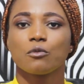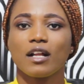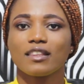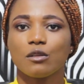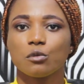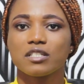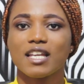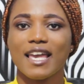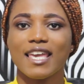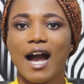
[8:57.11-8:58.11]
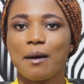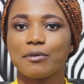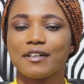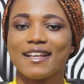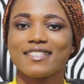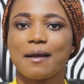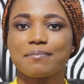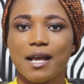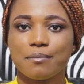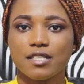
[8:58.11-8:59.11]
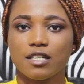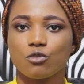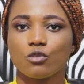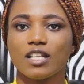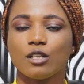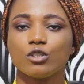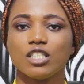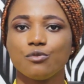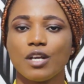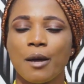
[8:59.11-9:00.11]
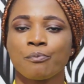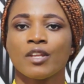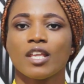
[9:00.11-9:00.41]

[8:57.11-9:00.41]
no download the aye app na Taptap Send o download via